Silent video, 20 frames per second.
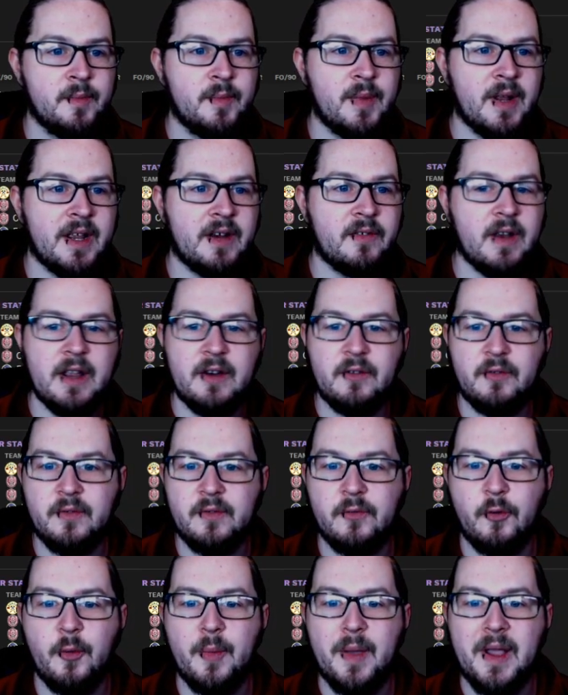Playing in
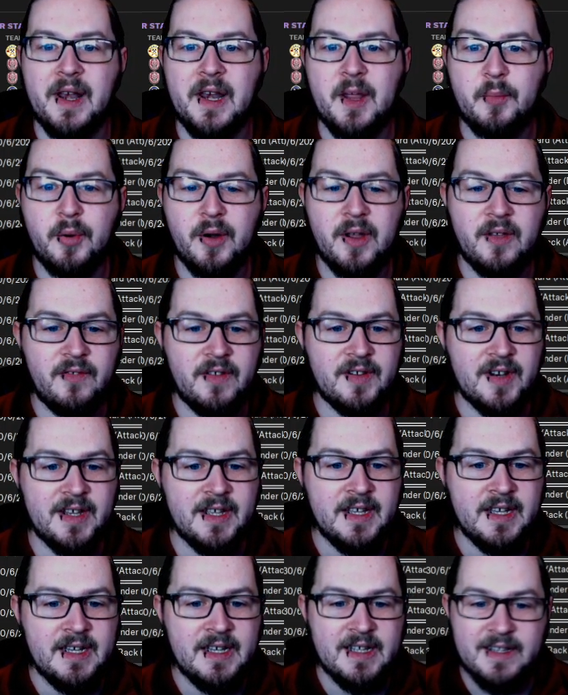Romania previously,